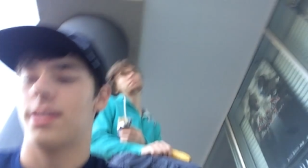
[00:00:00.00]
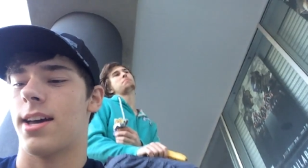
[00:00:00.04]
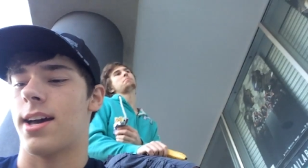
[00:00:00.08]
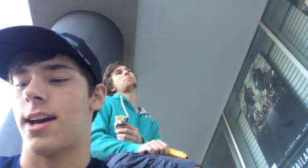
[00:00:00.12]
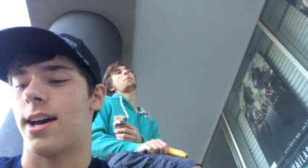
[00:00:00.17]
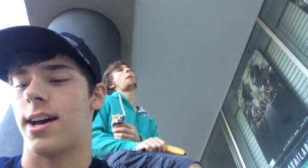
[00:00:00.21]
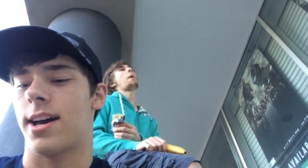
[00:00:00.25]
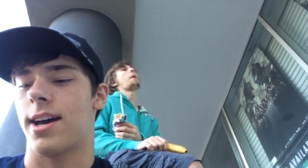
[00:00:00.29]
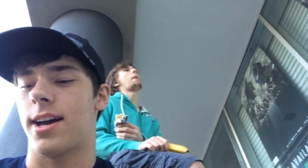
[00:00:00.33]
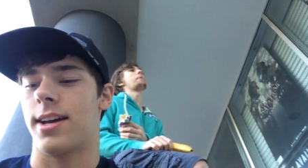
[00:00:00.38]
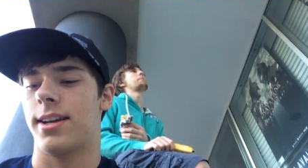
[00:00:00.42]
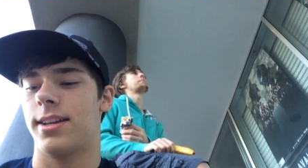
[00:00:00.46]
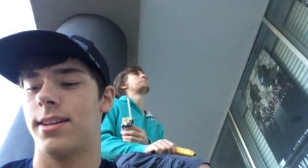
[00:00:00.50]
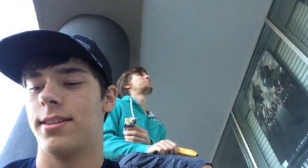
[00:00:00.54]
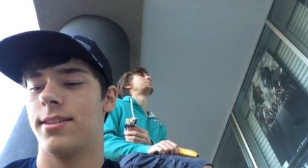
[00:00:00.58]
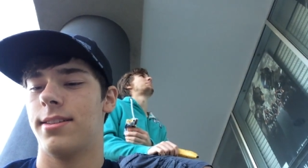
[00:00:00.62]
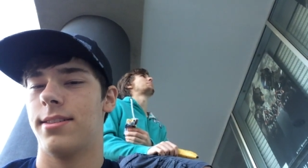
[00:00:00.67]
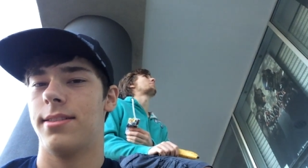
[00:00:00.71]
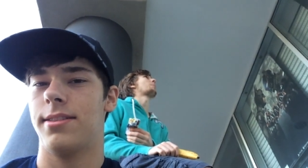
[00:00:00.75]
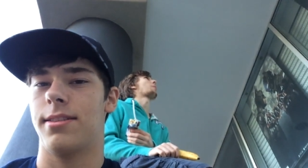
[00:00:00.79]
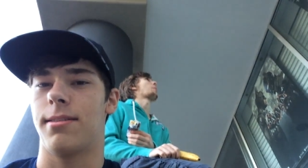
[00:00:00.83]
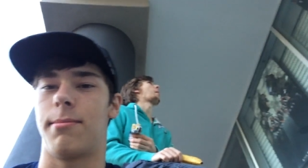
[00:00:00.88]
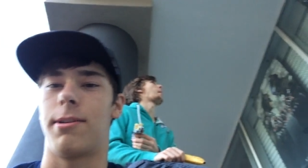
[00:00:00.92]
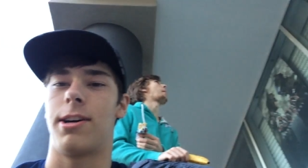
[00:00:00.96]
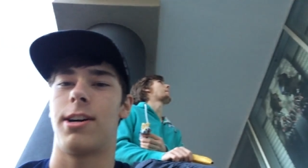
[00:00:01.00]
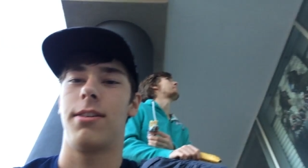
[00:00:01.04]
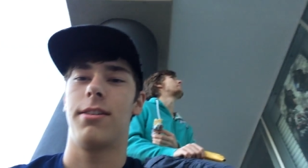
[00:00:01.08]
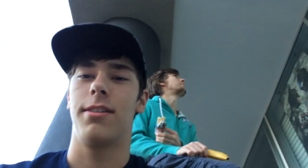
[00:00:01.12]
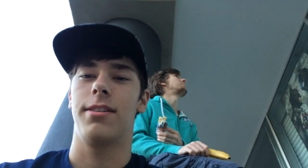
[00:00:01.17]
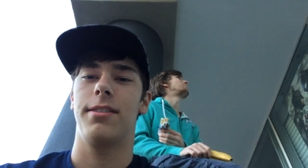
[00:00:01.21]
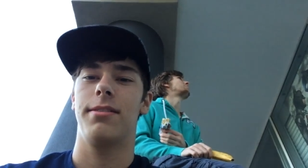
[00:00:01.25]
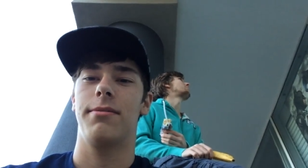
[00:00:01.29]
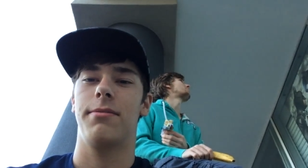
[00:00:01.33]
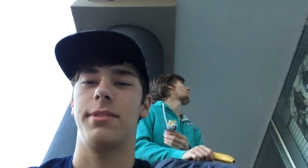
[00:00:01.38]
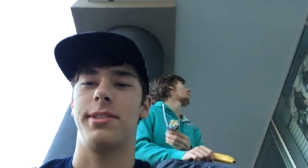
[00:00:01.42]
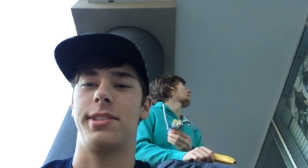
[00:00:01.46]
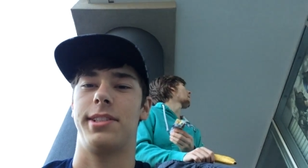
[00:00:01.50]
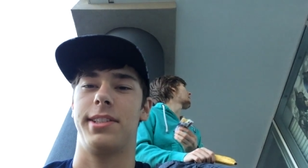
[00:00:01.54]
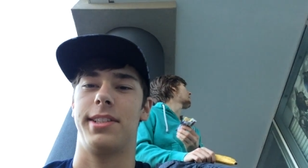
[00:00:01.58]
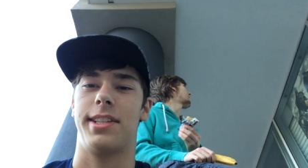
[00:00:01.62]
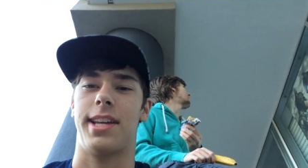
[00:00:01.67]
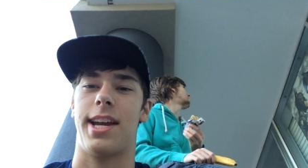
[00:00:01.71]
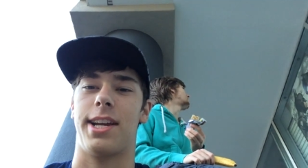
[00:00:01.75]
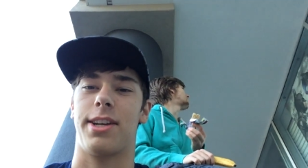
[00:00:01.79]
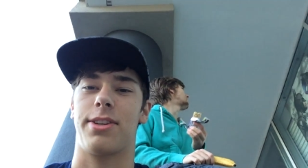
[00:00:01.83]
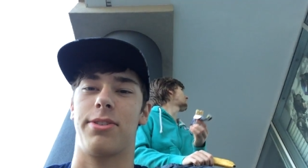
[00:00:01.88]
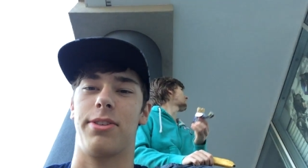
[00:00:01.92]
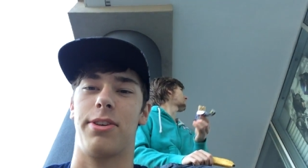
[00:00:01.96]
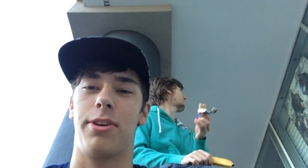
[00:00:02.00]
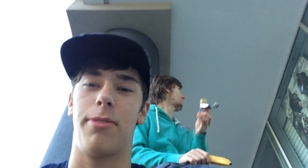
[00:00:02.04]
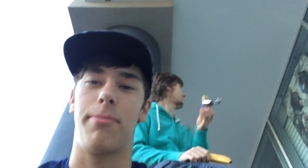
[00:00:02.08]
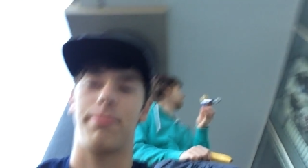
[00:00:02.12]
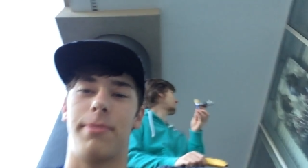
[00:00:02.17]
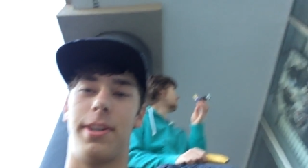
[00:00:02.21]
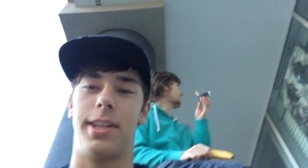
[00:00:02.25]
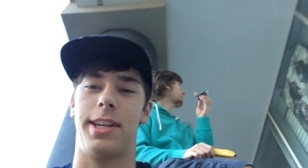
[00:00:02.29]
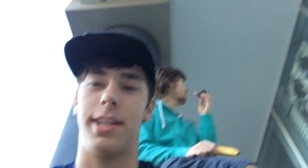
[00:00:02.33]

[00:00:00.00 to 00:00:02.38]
Uh, the mall wasn't actually open.